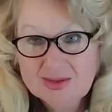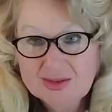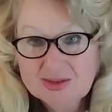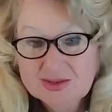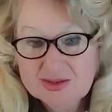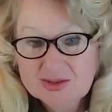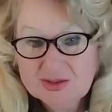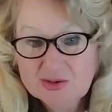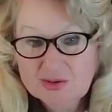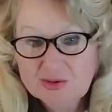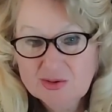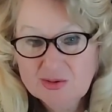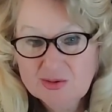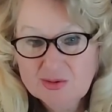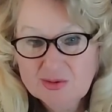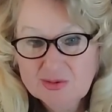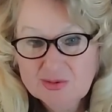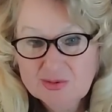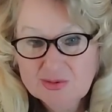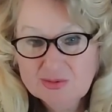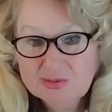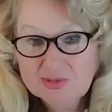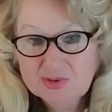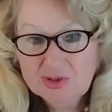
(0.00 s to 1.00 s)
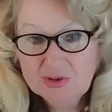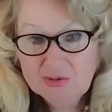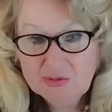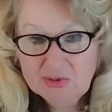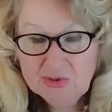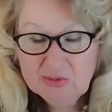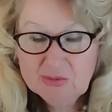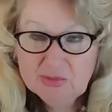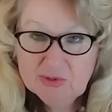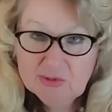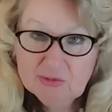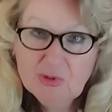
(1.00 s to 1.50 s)
so he
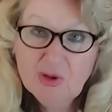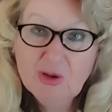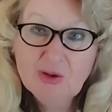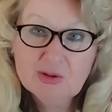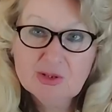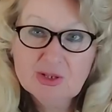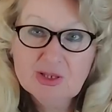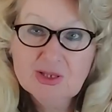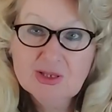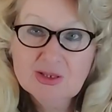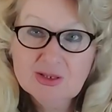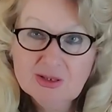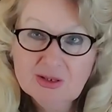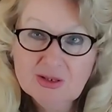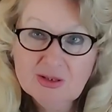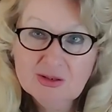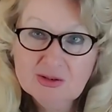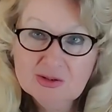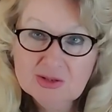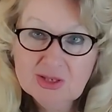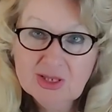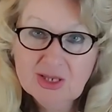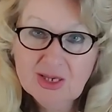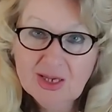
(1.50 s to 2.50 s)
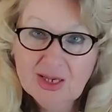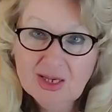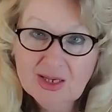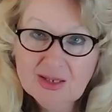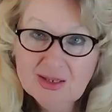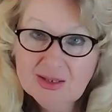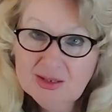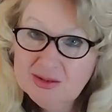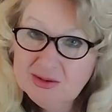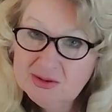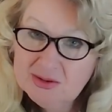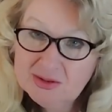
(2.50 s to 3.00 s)
will be walking on the
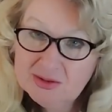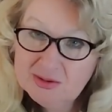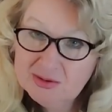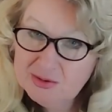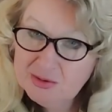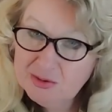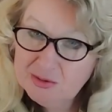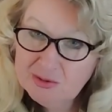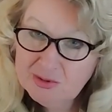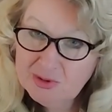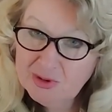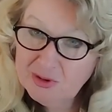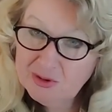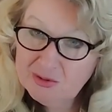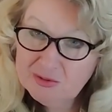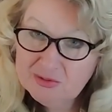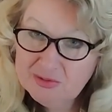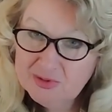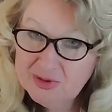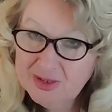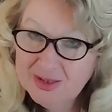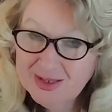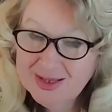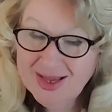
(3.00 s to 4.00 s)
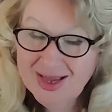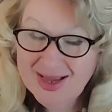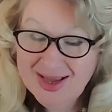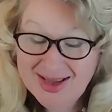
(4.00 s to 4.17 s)
island no golfing